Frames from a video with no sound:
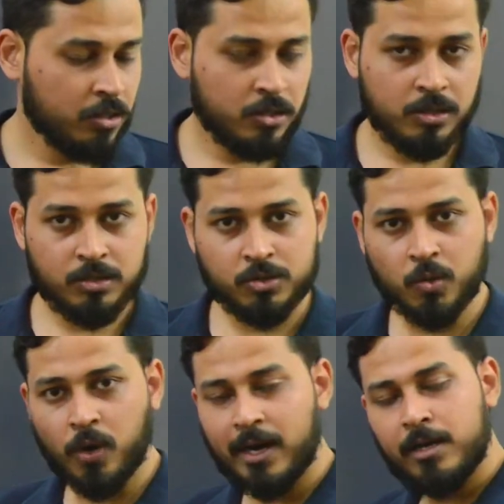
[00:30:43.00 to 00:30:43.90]
So what
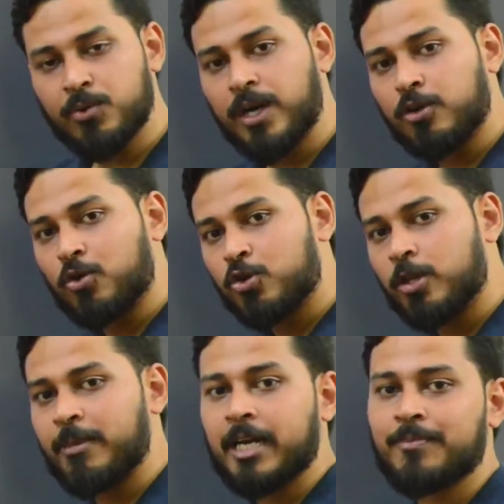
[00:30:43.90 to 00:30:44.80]
I'll do, I'll go to the
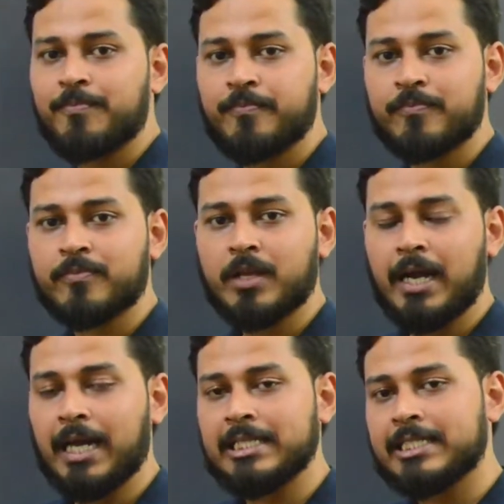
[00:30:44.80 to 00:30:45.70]
main and
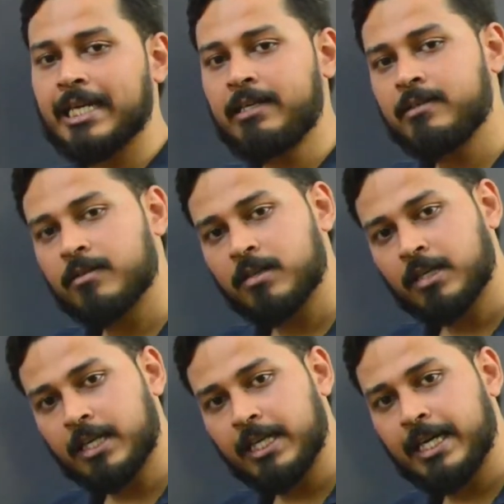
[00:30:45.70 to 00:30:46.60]
I'll say
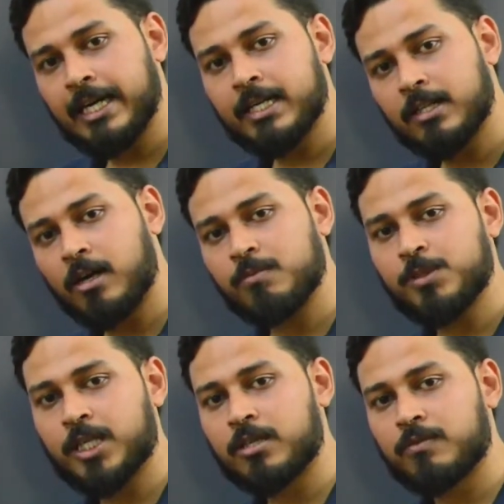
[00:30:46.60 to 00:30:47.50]
create the
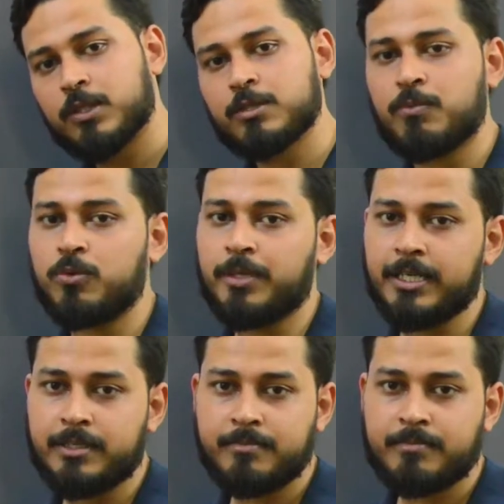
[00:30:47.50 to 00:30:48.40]
object of this blueprint.
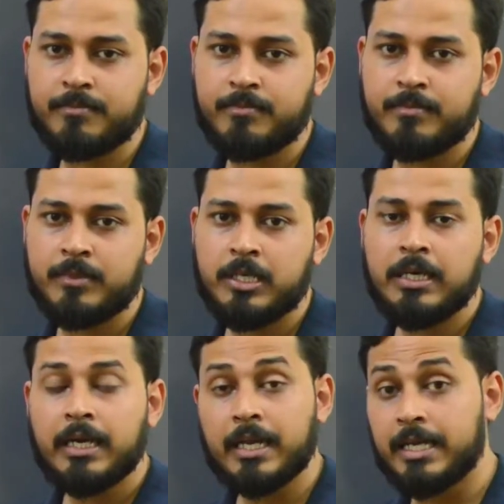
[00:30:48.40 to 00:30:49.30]

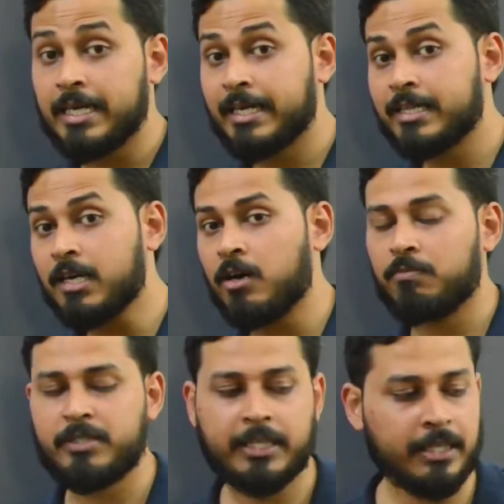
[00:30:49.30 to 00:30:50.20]
Create the
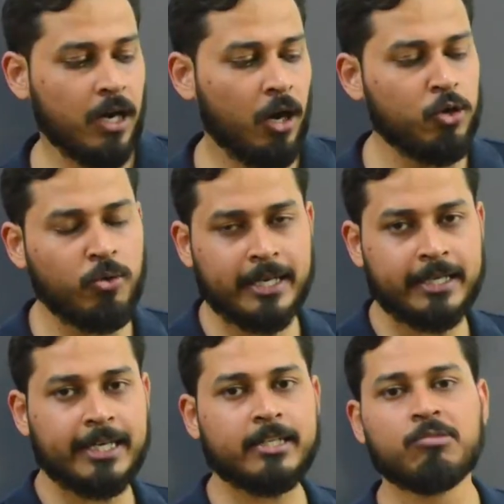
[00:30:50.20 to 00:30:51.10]
object. Now how do I
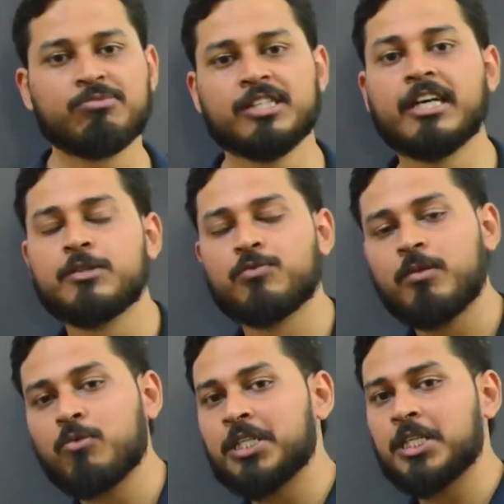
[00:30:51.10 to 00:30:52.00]
create the object, guys? One more
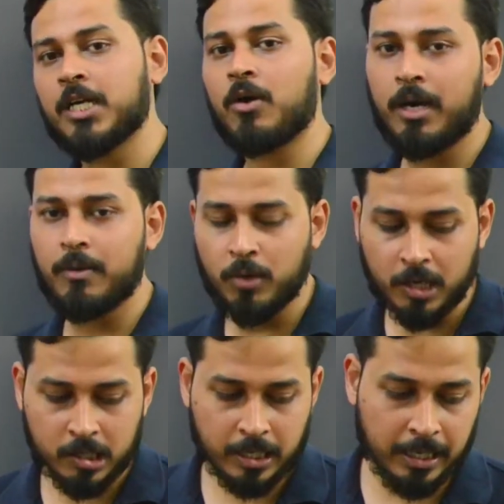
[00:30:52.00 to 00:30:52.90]
thing now I want to
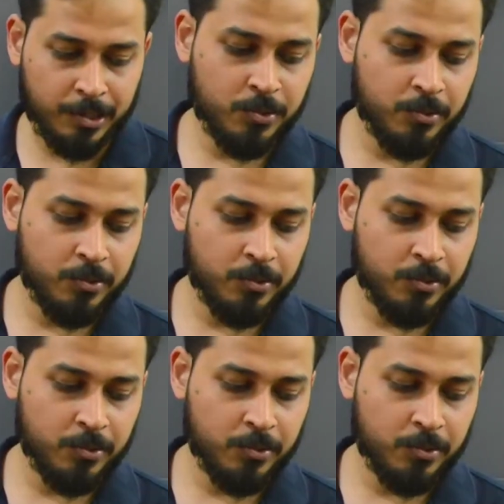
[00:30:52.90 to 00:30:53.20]
tell you.